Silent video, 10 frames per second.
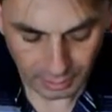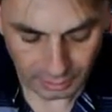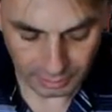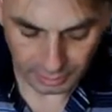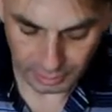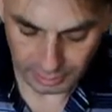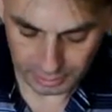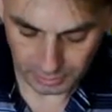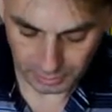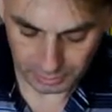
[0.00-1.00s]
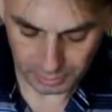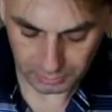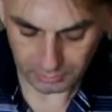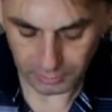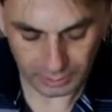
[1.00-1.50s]
and, and
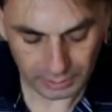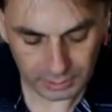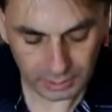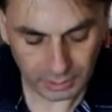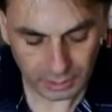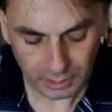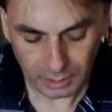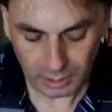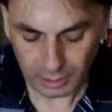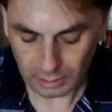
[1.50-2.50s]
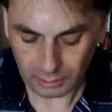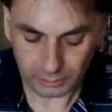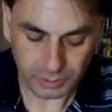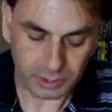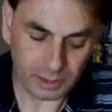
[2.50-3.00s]
exposure and things. And of
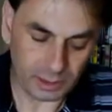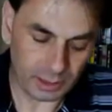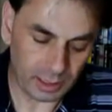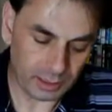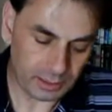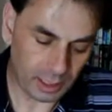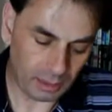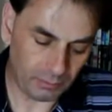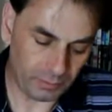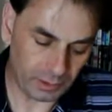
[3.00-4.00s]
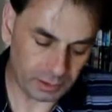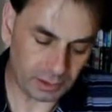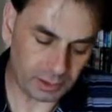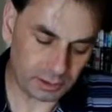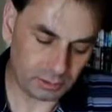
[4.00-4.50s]
course the lens cap
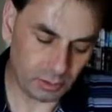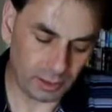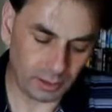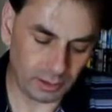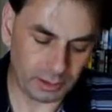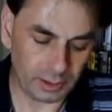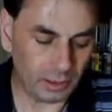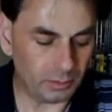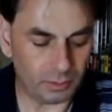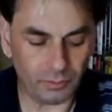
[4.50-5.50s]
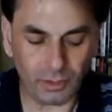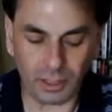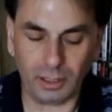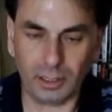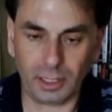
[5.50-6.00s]
fits quite nicely over the
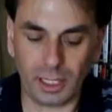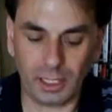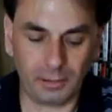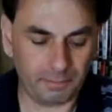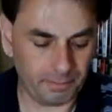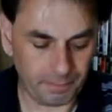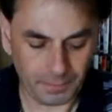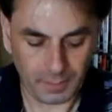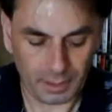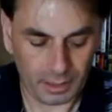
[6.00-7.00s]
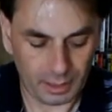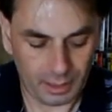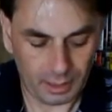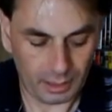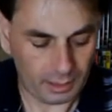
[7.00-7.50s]
front like that.
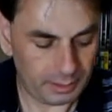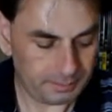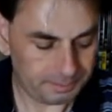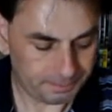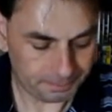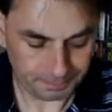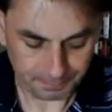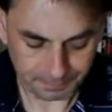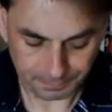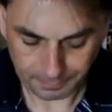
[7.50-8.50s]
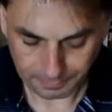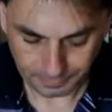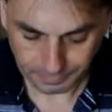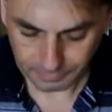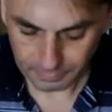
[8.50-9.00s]
Um,
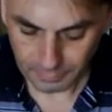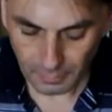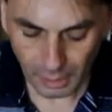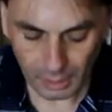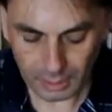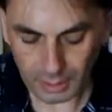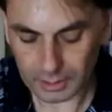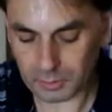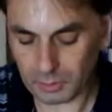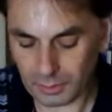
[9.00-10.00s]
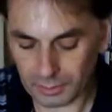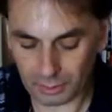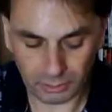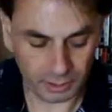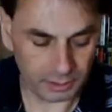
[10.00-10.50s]
Next we'll have to
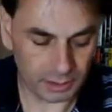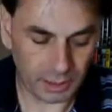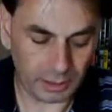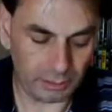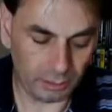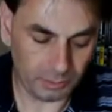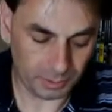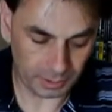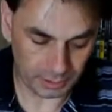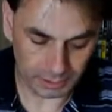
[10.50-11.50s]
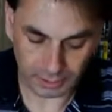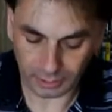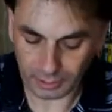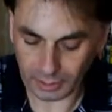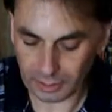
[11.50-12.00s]
look at and see how you open this.
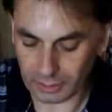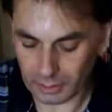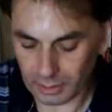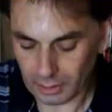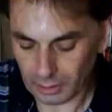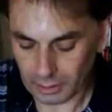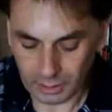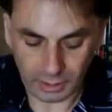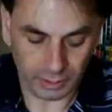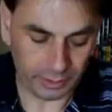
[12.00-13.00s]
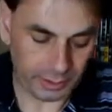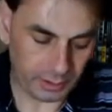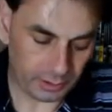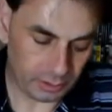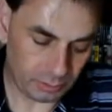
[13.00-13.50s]
I think you, oh yeah,
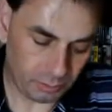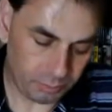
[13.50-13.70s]
you sort of